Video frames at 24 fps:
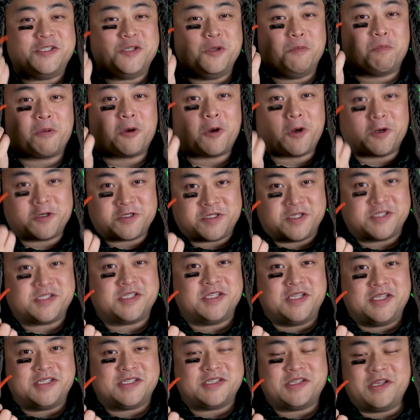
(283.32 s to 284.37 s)
to purchase
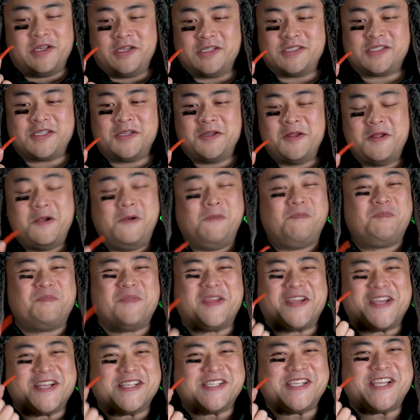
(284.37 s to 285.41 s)
these things
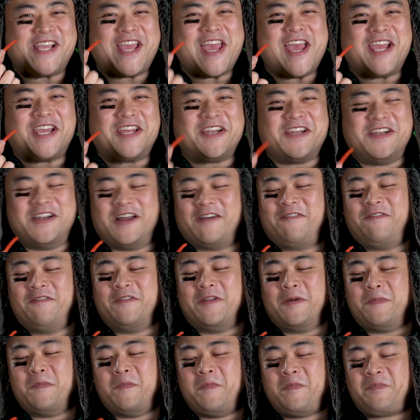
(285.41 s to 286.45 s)
because I can't get enough of
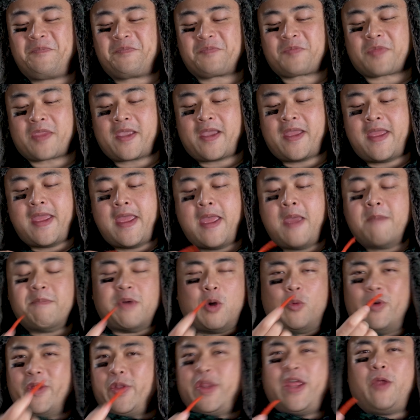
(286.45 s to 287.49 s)
them.
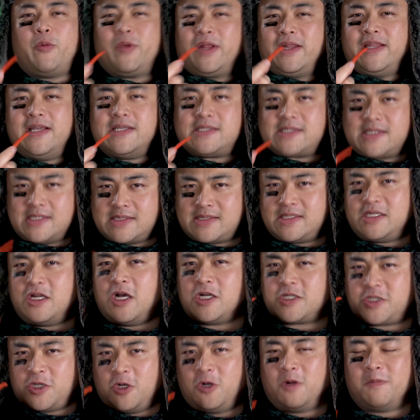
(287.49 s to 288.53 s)
But when they released this in
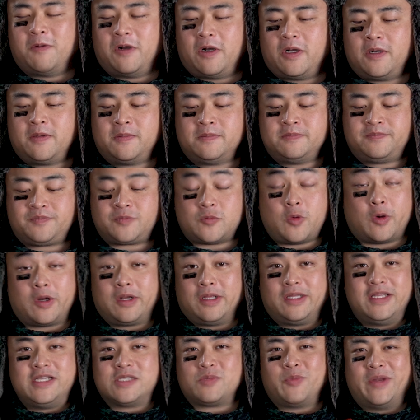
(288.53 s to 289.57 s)
October, or
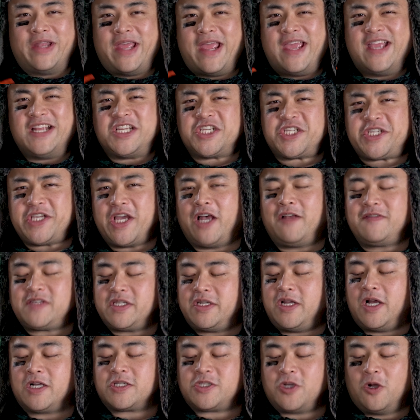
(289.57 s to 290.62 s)
at least when it hit shelves
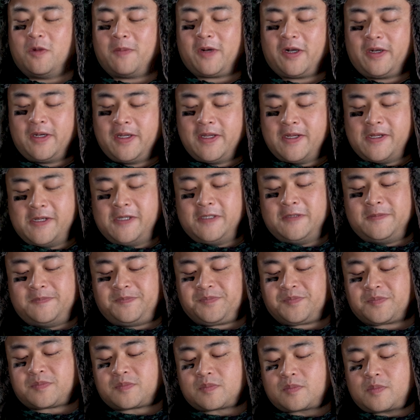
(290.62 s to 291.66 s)
in October,
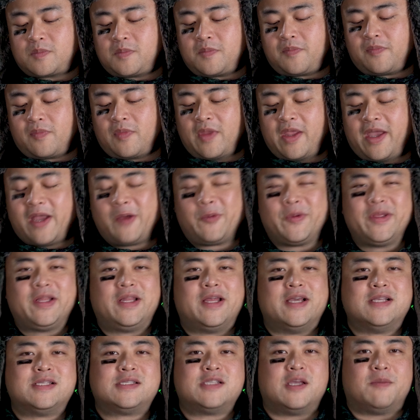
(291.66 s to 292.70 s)
I
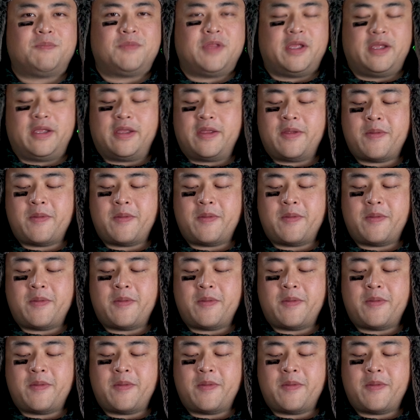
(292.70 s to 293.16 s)
realized something.